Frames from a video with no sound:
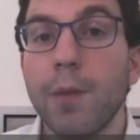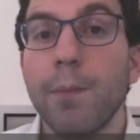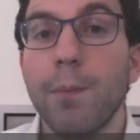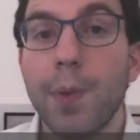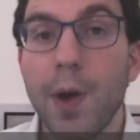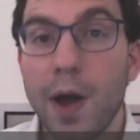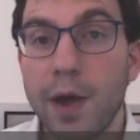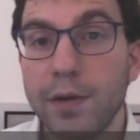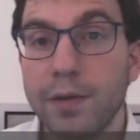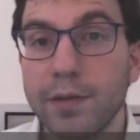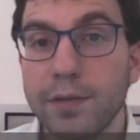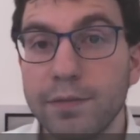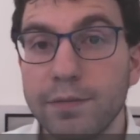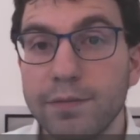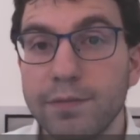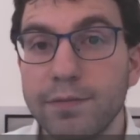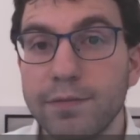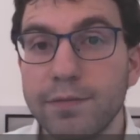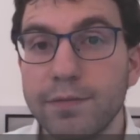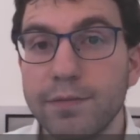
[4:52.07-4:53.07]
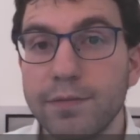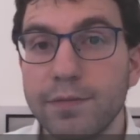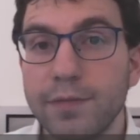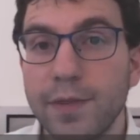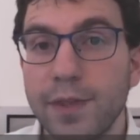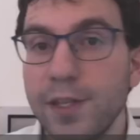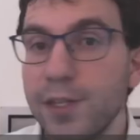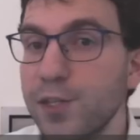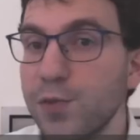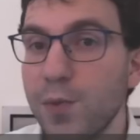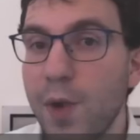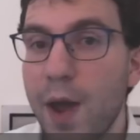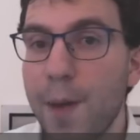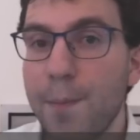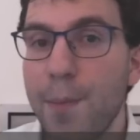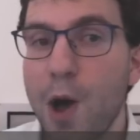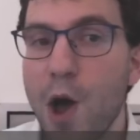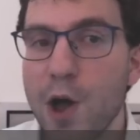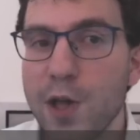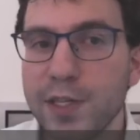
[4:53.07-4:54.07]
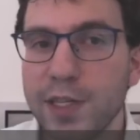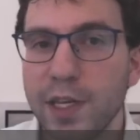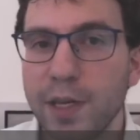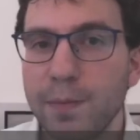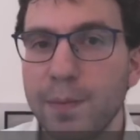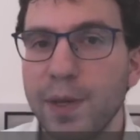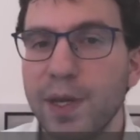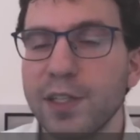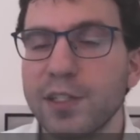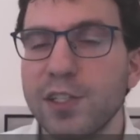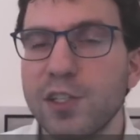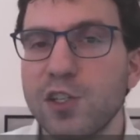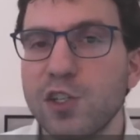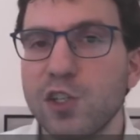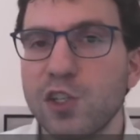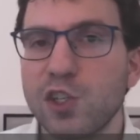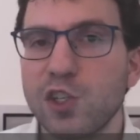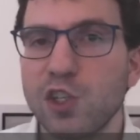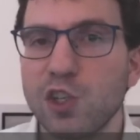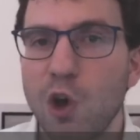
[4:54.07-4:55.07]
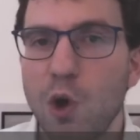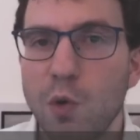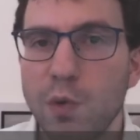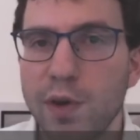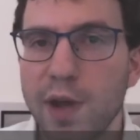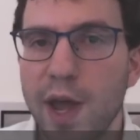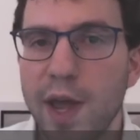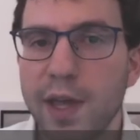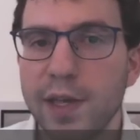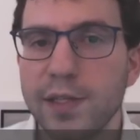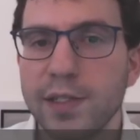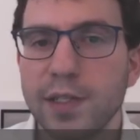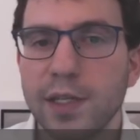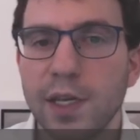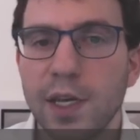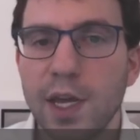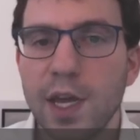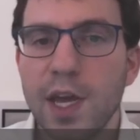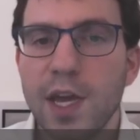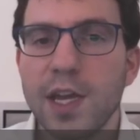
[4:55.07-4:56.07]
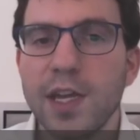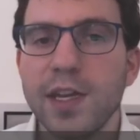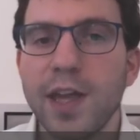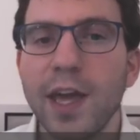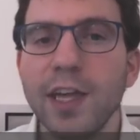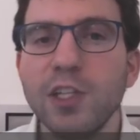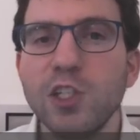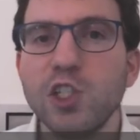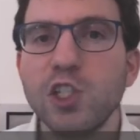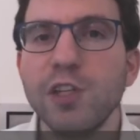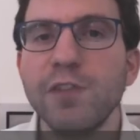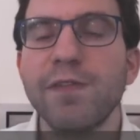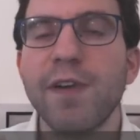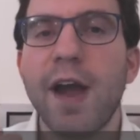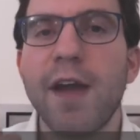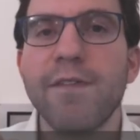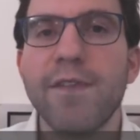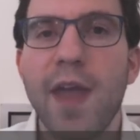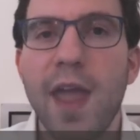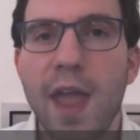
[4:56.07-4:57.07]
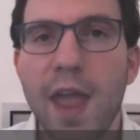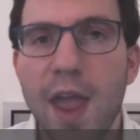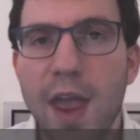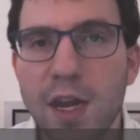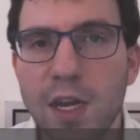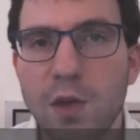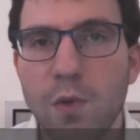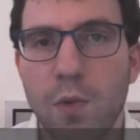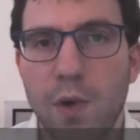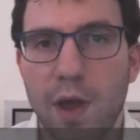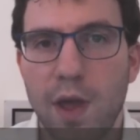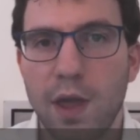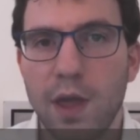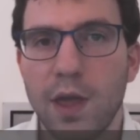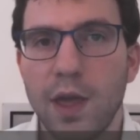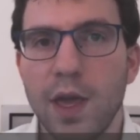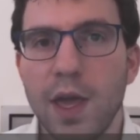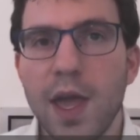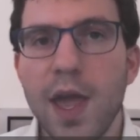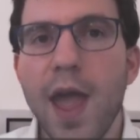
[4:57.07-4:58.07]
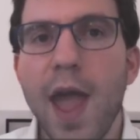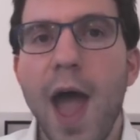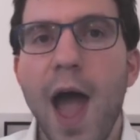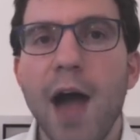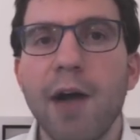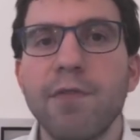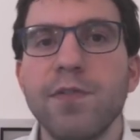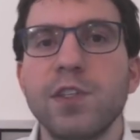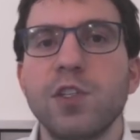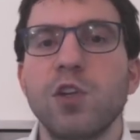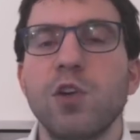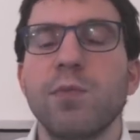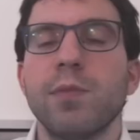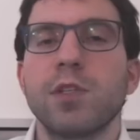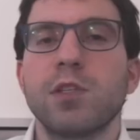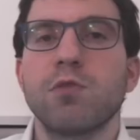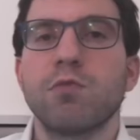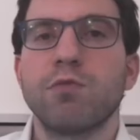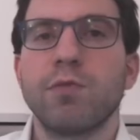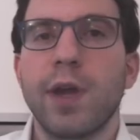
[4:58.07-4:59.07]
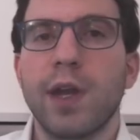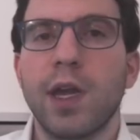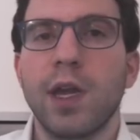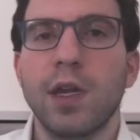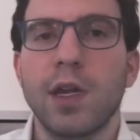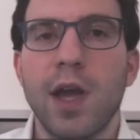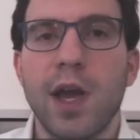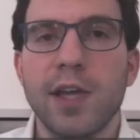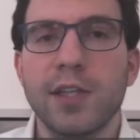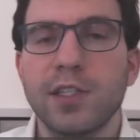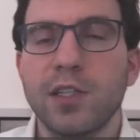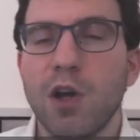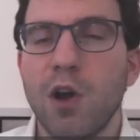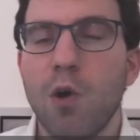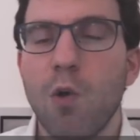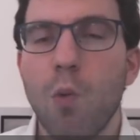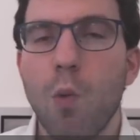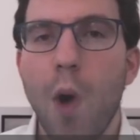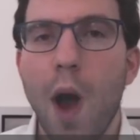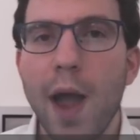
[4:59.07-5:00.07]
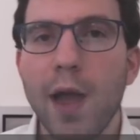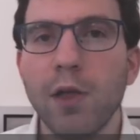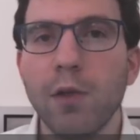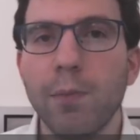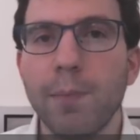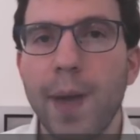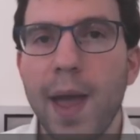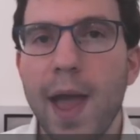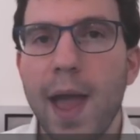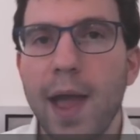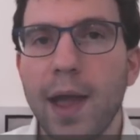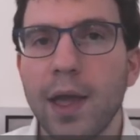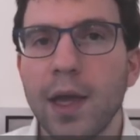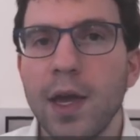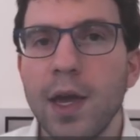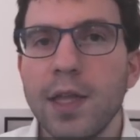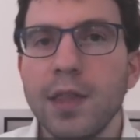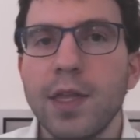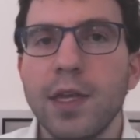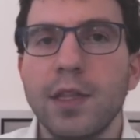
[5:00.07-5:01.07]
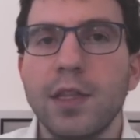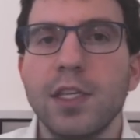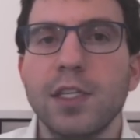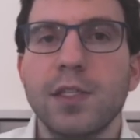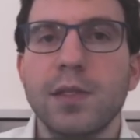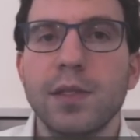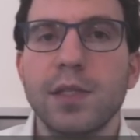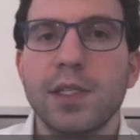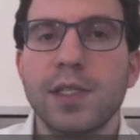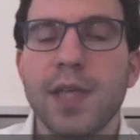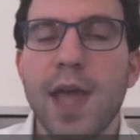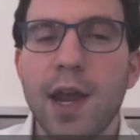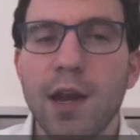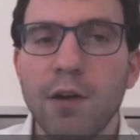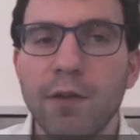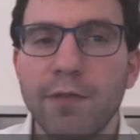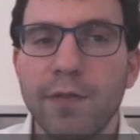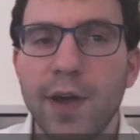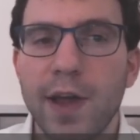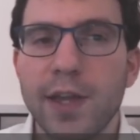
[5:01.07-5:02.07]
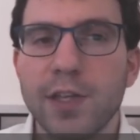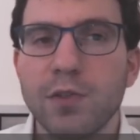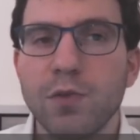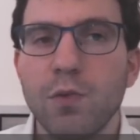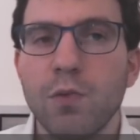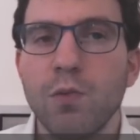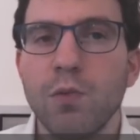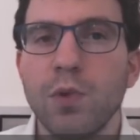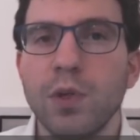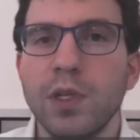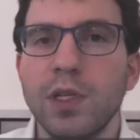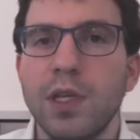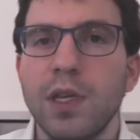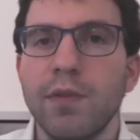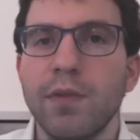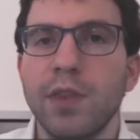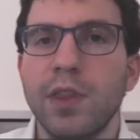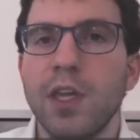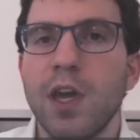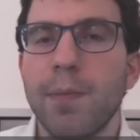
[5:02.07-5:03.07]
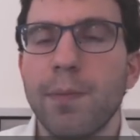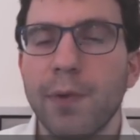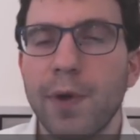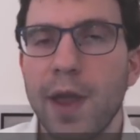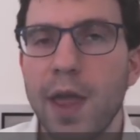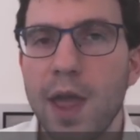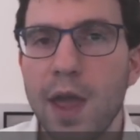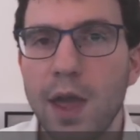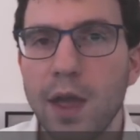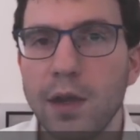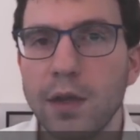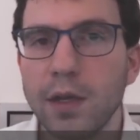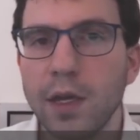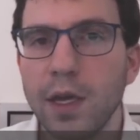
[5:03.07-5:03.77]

But this is why I'm pausing, because it's just so nice. Knight g five anyway. AlphaZero must have recognized a while back that this sacrifice would give it the upper hand.